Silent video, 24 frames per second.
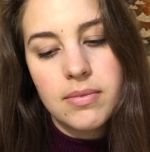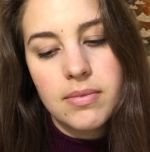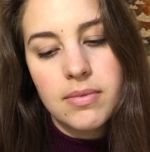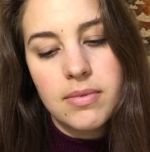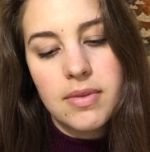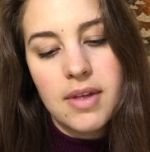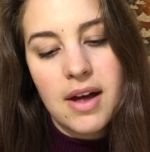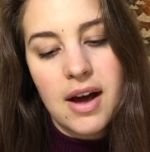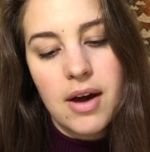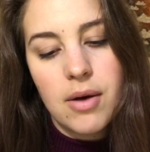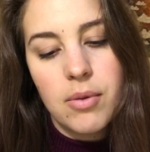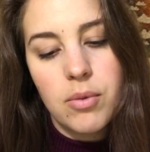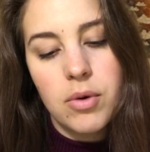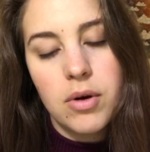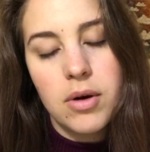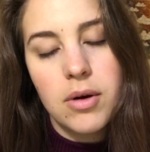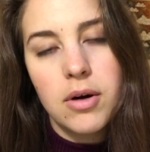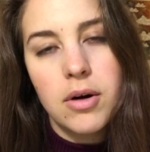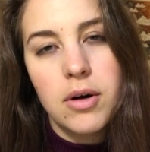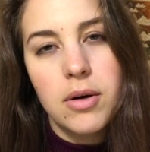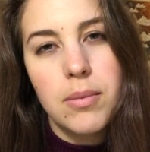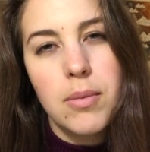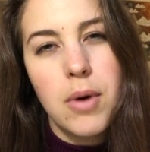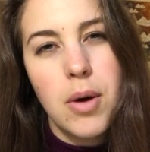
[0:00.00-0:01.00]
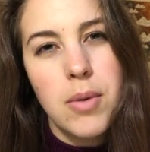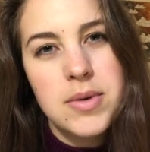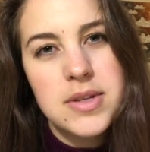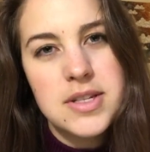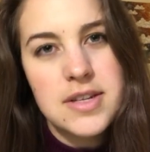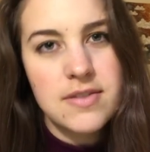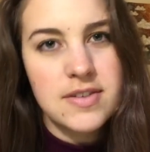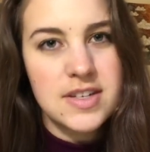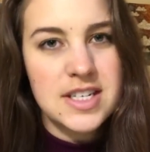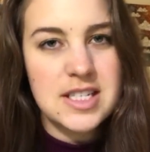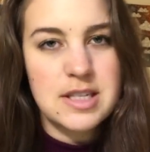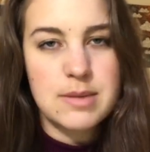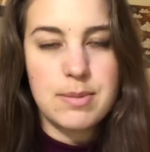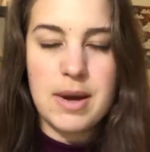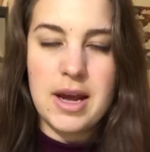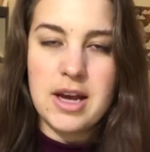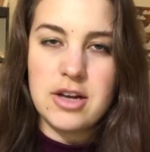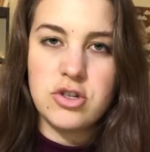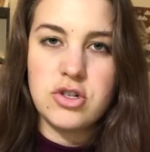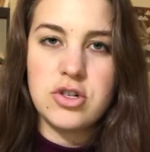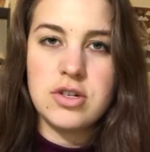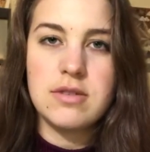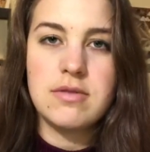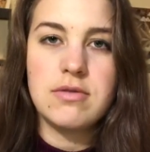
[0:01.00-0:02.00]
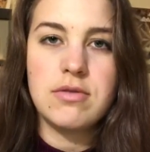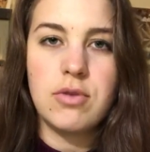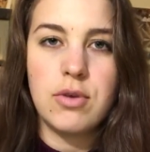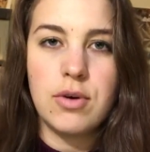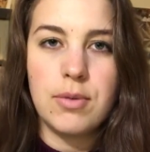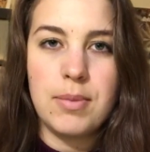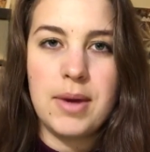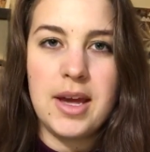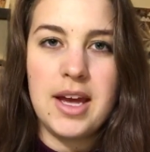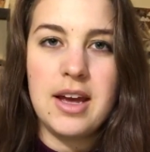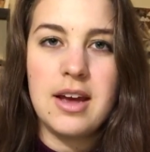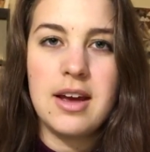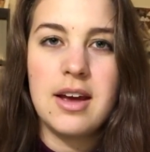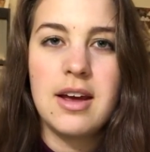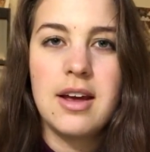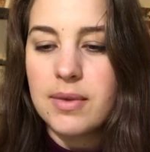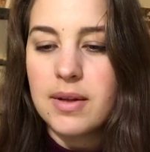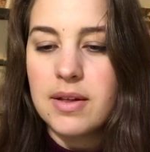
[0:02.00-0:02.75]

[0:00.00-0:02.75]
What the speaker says: that were moments of expansion for me,